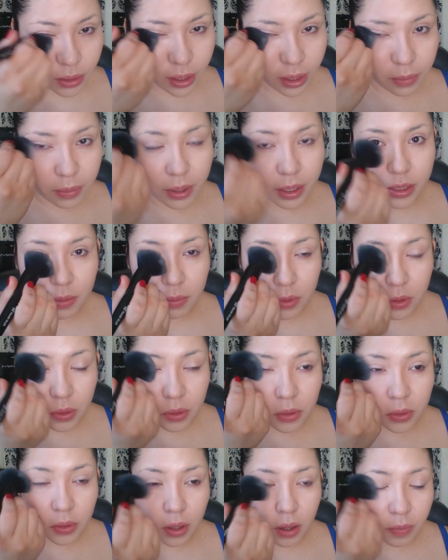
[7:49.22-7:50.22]
okay, because I mean,
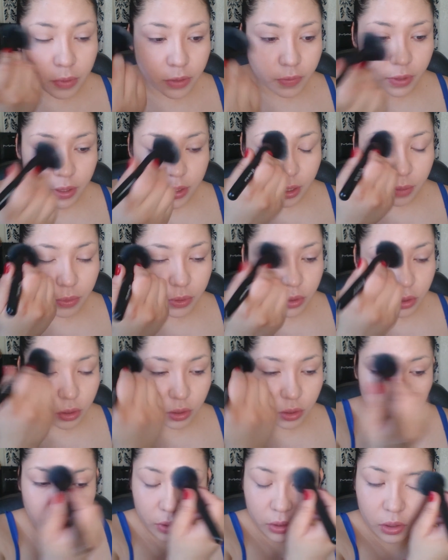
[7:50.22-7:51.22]
you could always fix that with
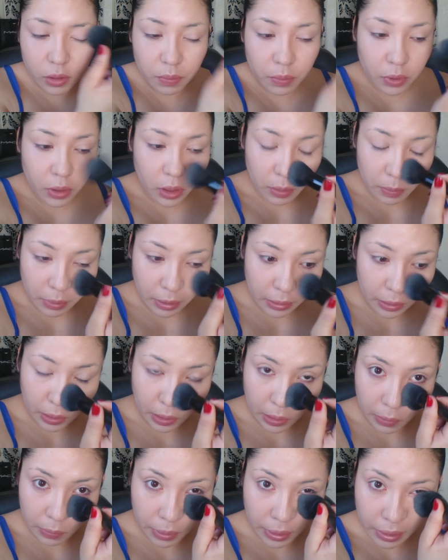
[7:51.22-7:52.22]
your beauty
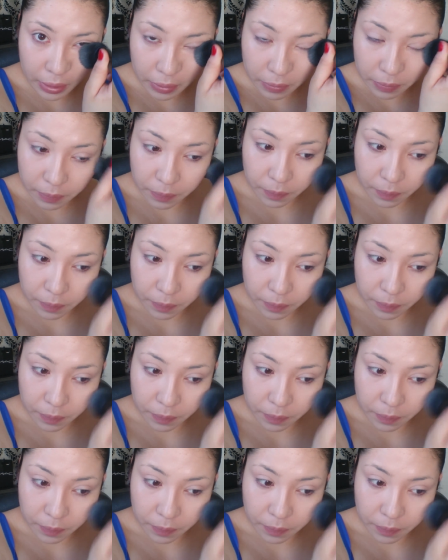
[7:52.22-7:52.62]
blender, right?